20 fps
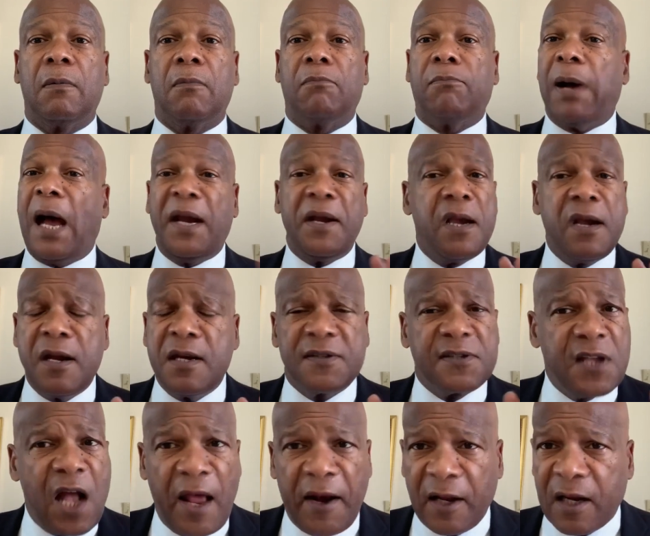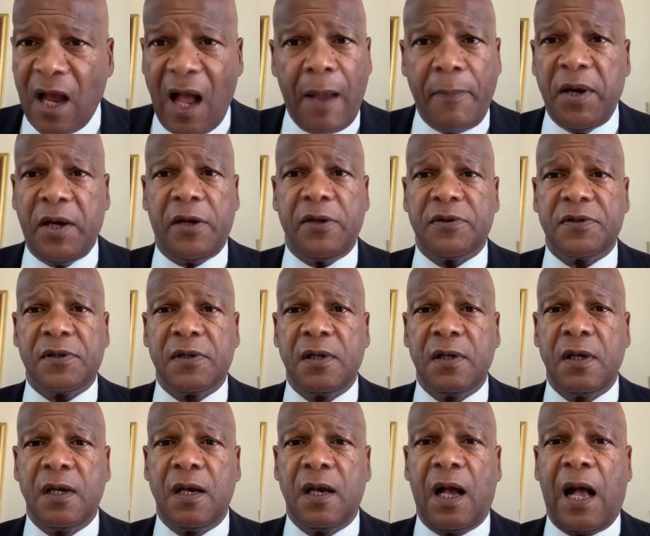Biden is not a communist.
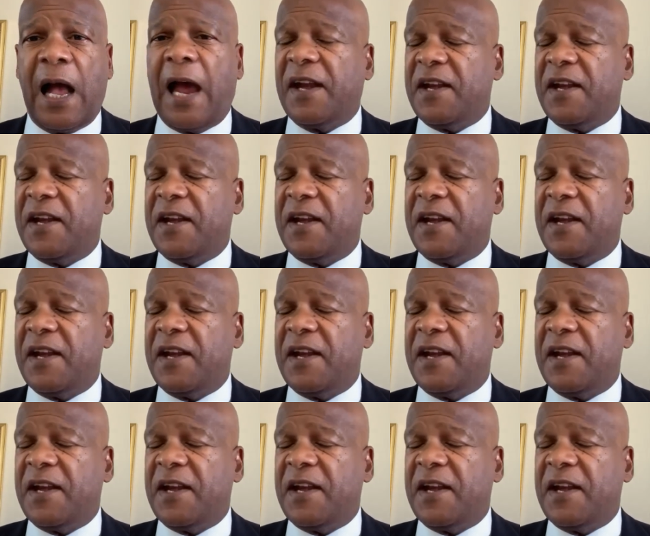I